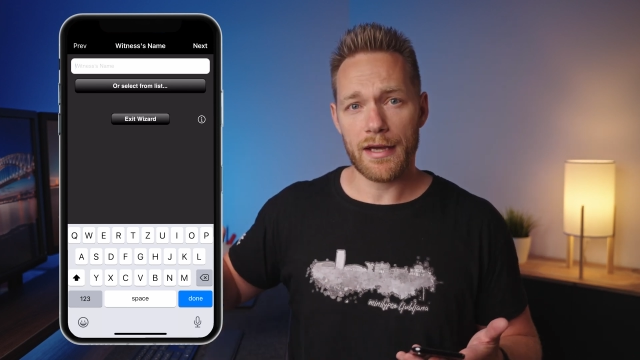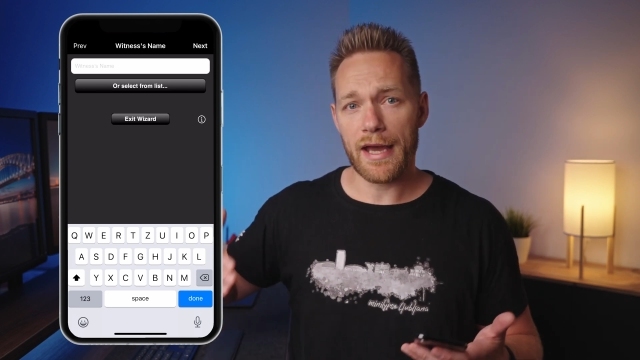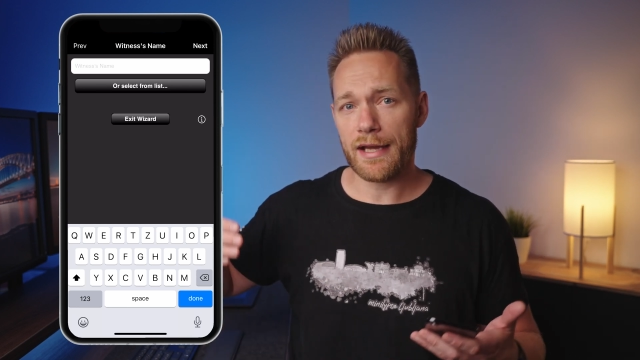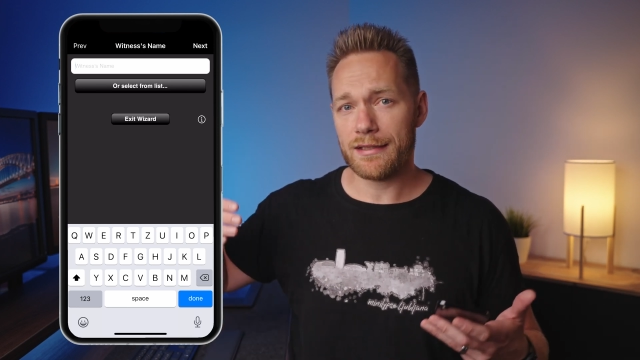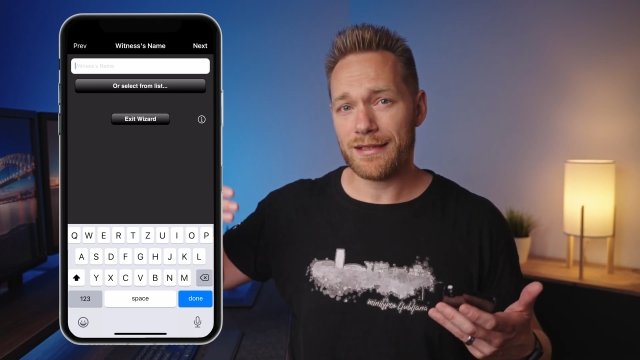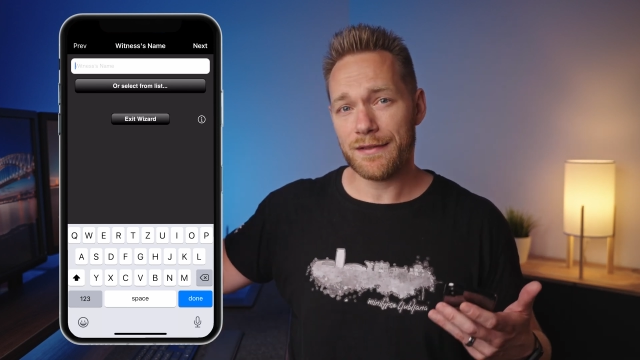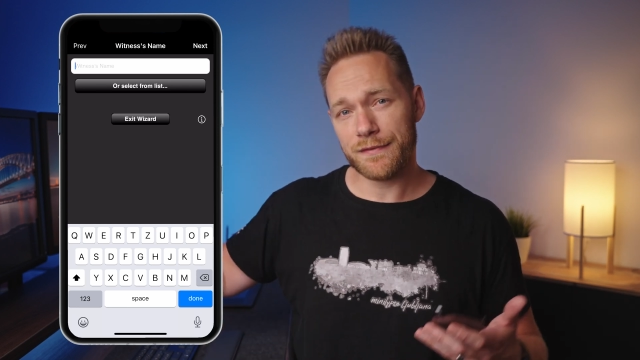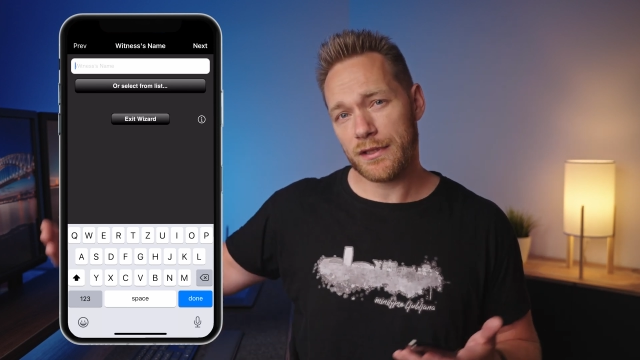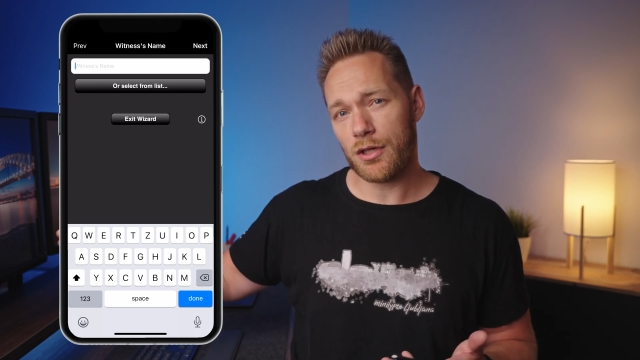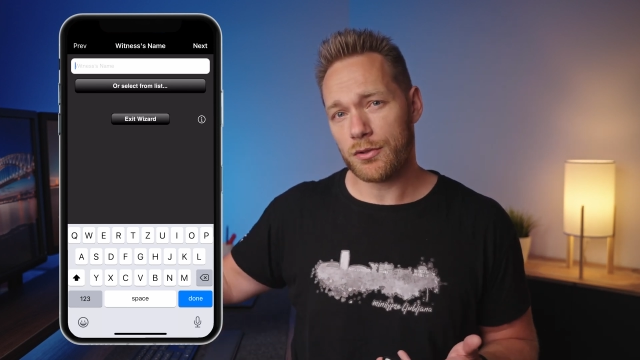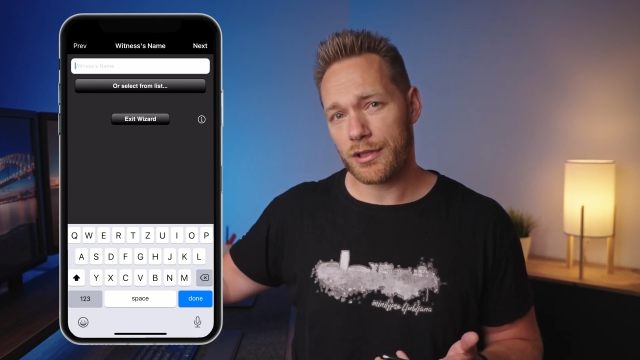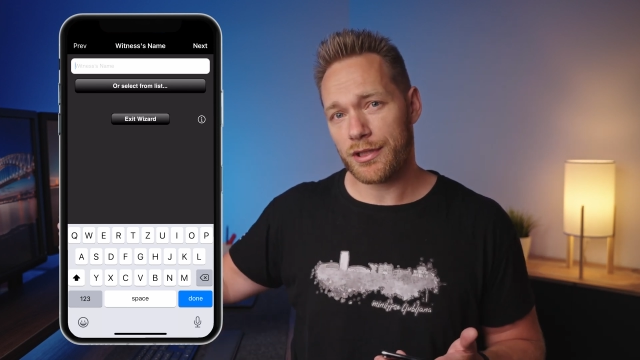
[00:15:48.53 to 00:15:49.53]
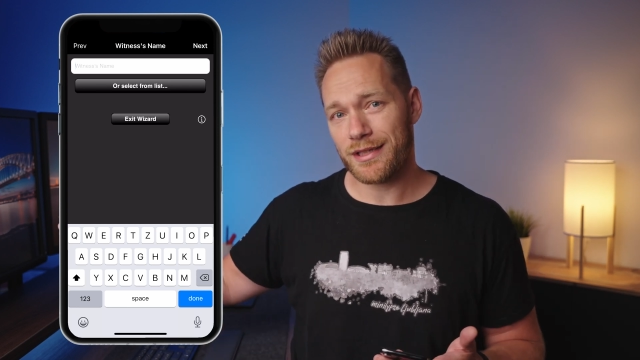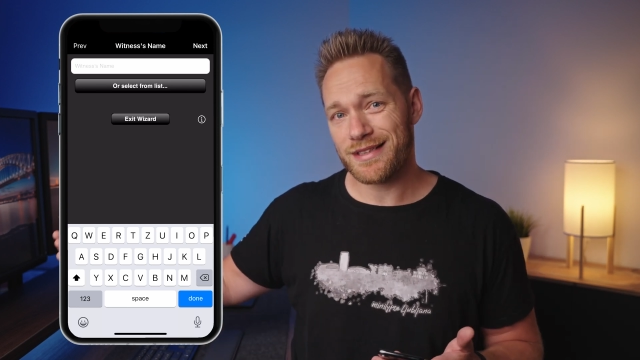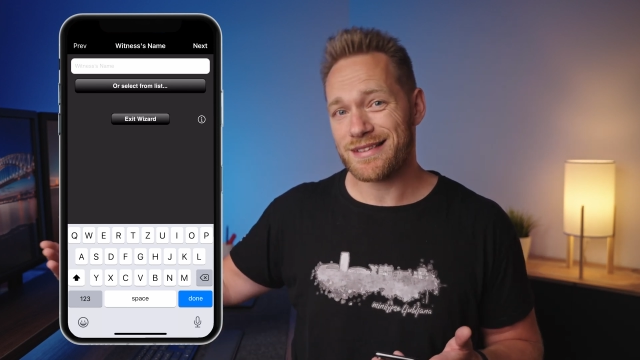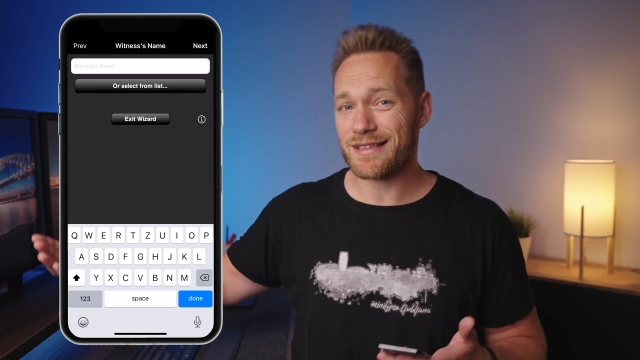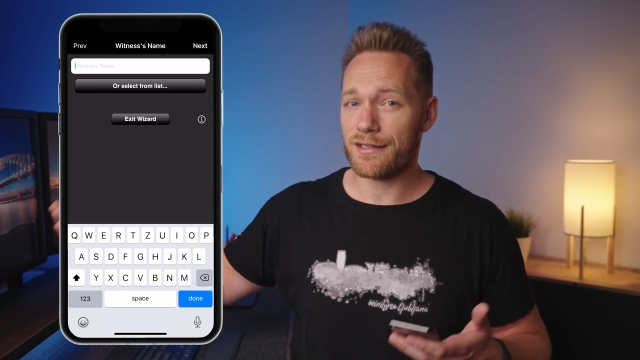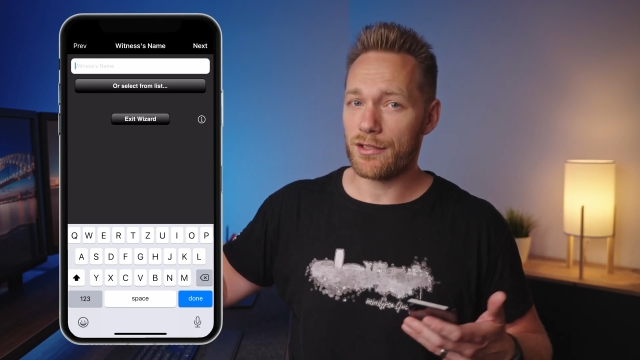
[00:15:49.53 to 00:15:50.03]
And if the owner
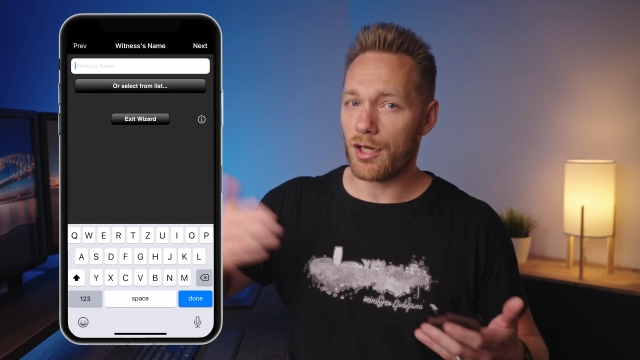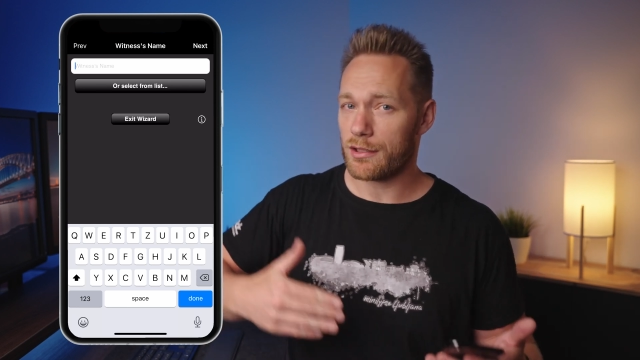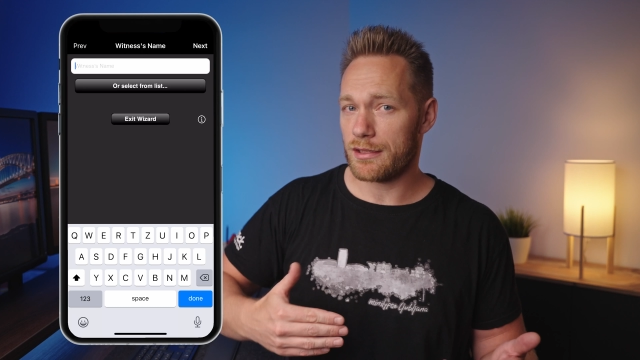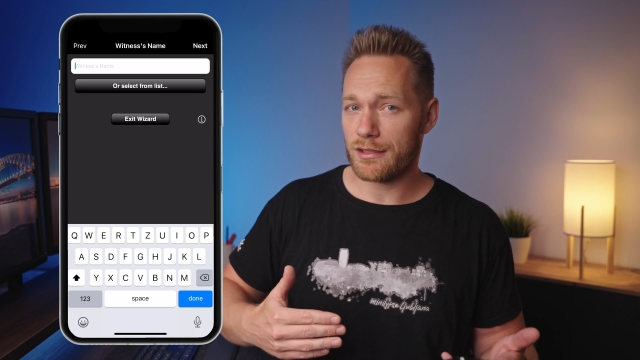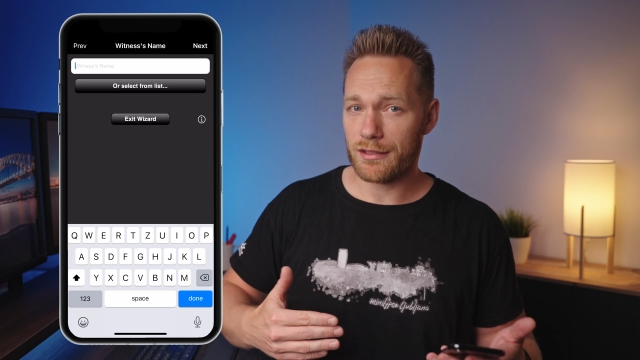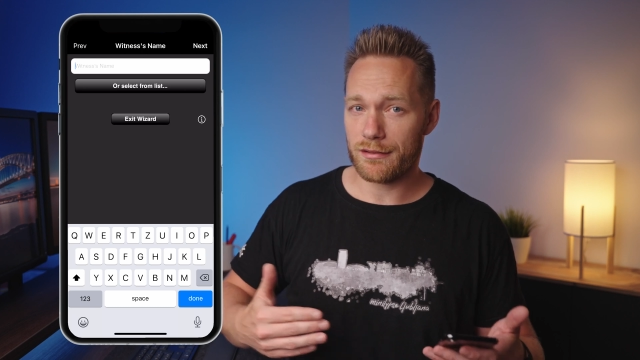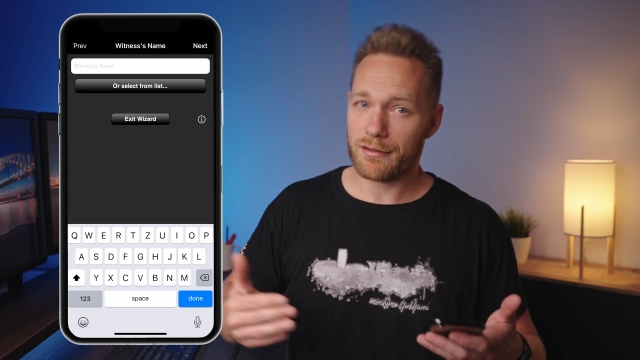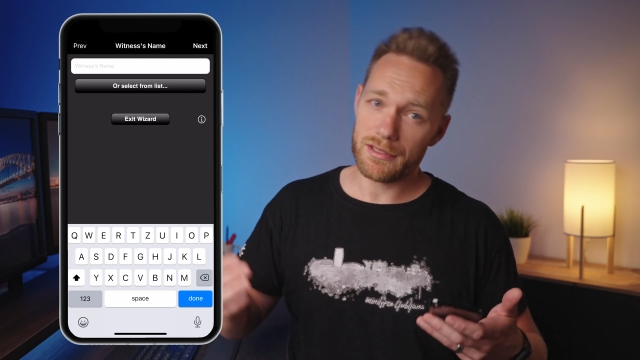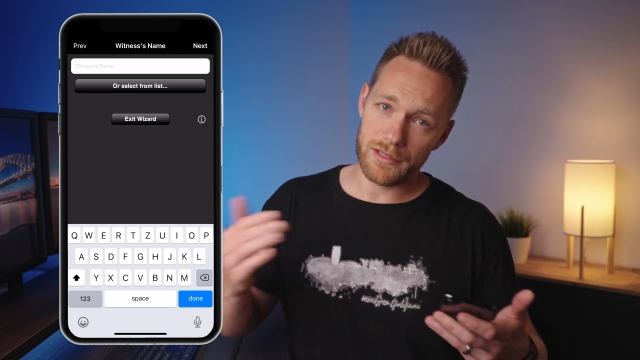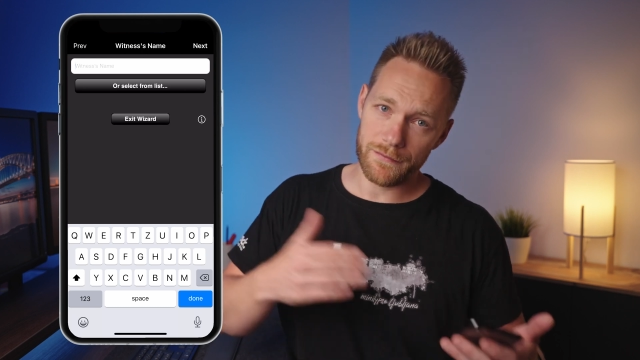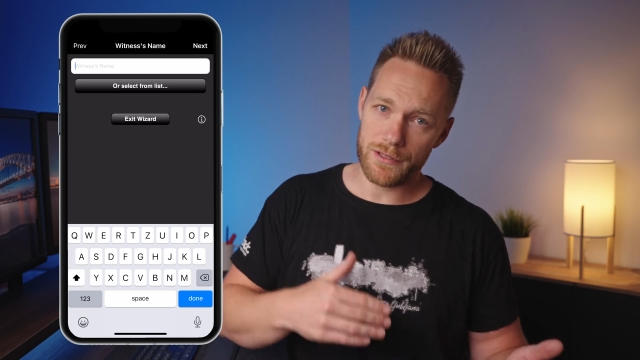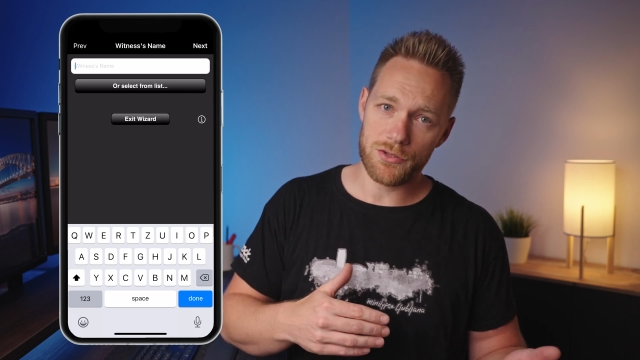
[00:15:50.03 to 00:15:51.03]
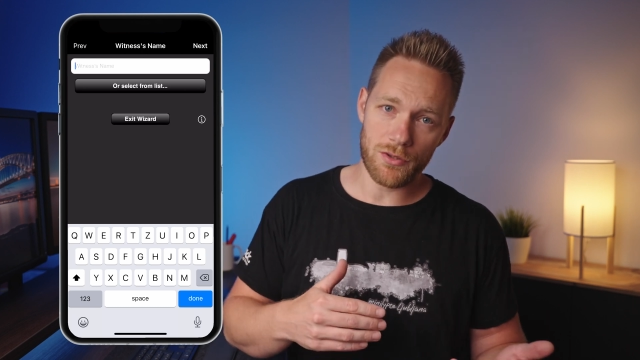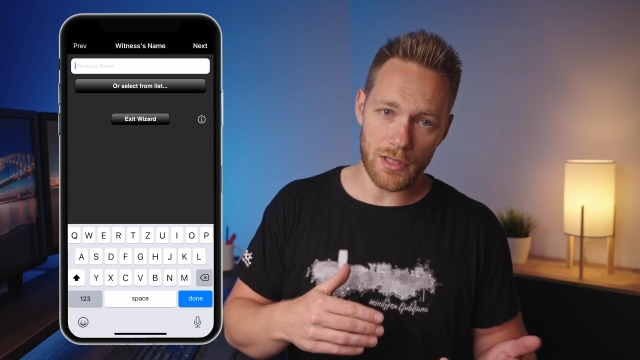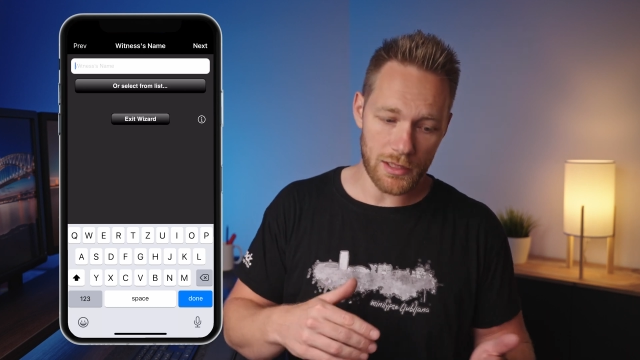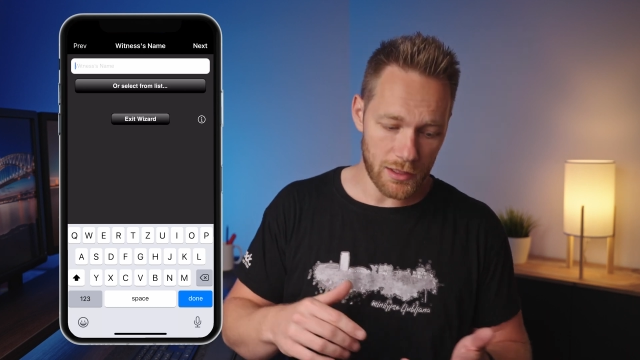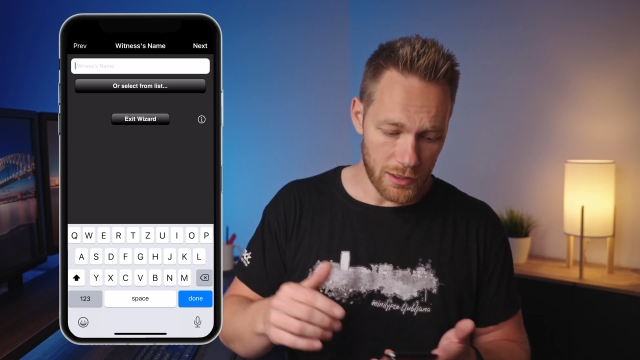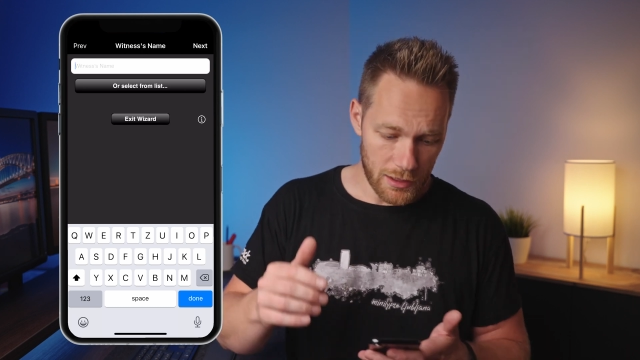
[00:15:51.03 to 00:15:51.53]
is not an
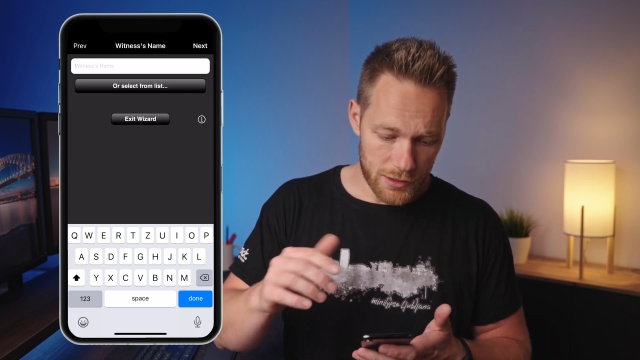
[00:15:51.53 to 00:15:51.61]
individual,